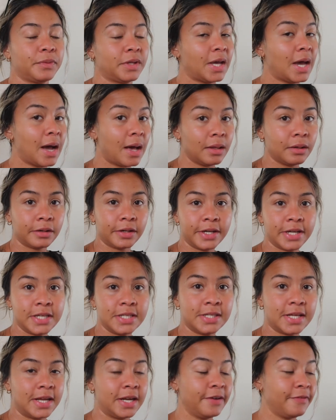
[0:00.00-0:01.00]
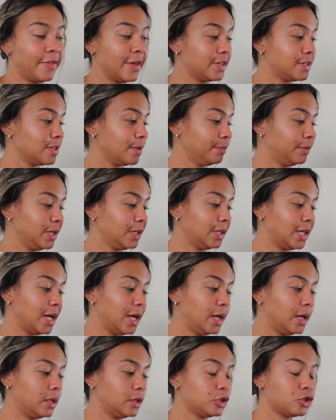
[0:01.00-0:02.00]
calories, and if that's something
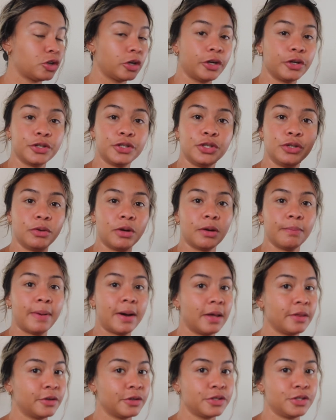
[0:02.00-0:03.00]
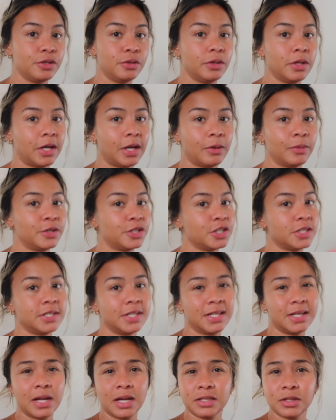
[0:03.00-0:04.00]
that triggers you or bothers you, then I would just
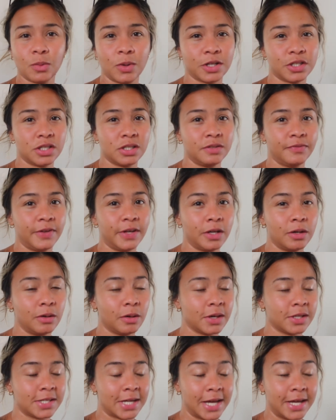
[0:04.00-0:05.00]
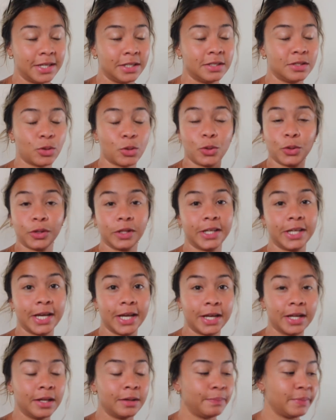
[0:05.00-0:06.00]
say not to watch this video because I totally
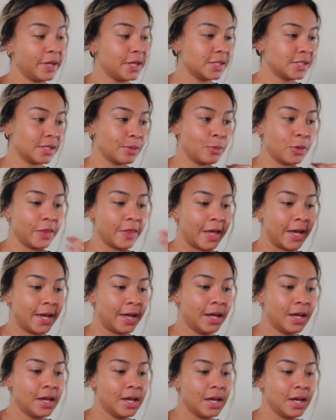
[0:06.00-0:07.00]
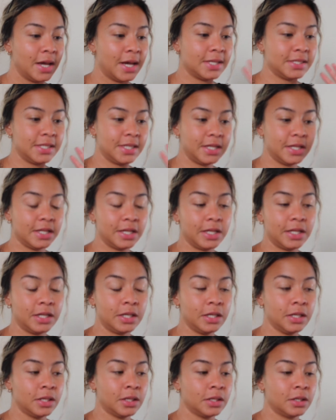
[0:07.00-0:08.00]
get it, being someone that has
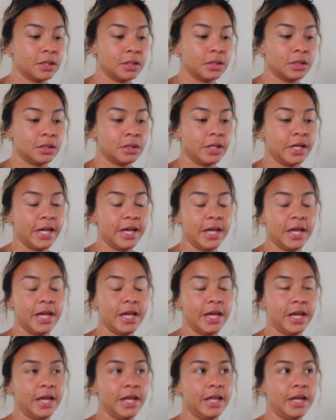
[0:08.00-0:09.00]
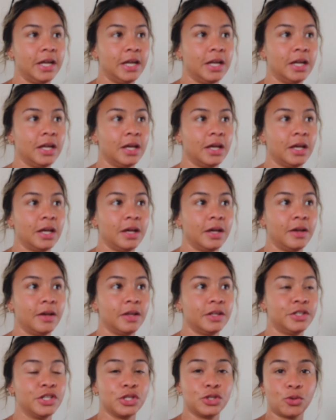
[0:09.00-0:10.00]
eaten in
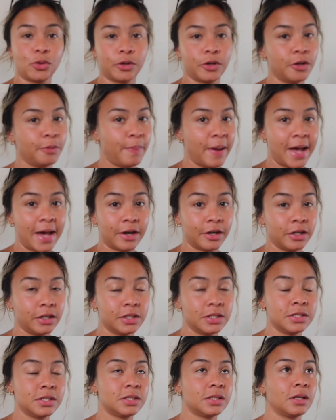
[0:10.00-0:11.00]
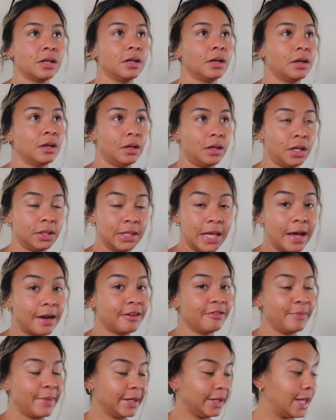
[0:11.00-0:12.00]
disordered patterns a lot
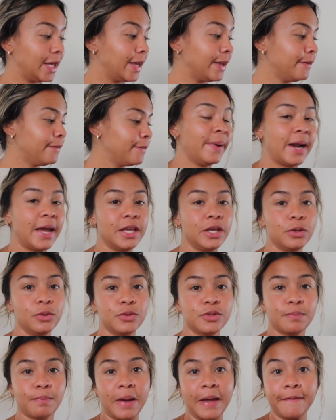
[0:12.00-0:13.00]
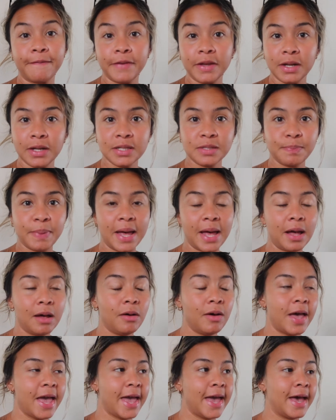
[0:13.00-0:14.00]
of my life. But I use my Fitness
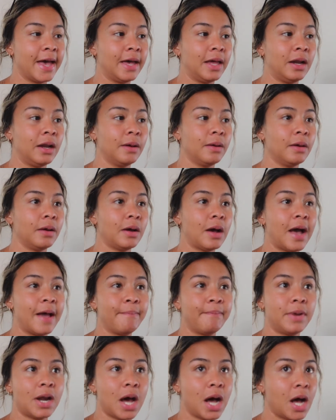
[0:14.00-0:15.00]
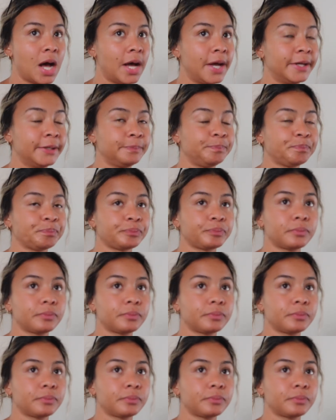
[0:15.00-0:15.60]
Pal and I'm not